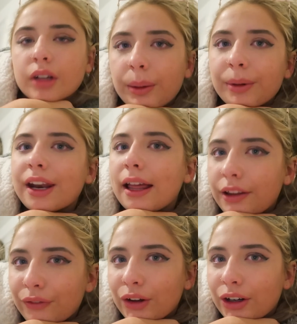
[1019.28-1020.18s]

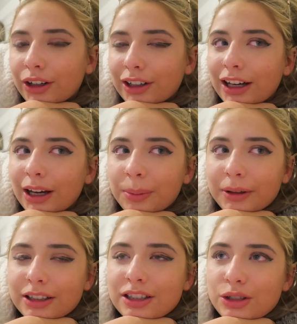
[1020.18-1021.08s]
end the vlog. I hope you
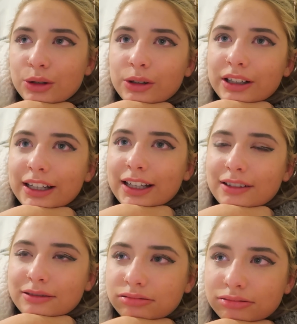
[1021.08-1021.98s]
guys
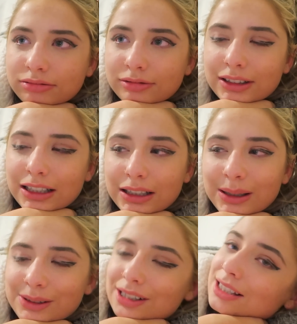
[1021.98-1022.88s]
enjoyed.
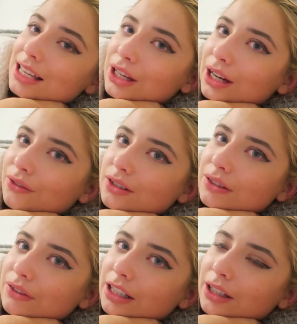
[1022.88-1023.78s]
I was going to say look up
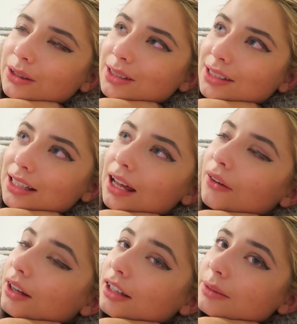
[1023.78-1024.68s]
this video because it's
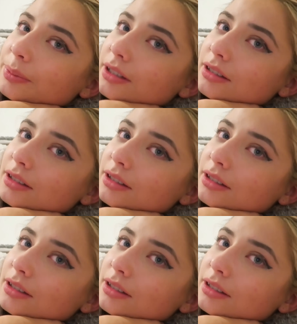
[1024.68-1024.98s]
hilarious, but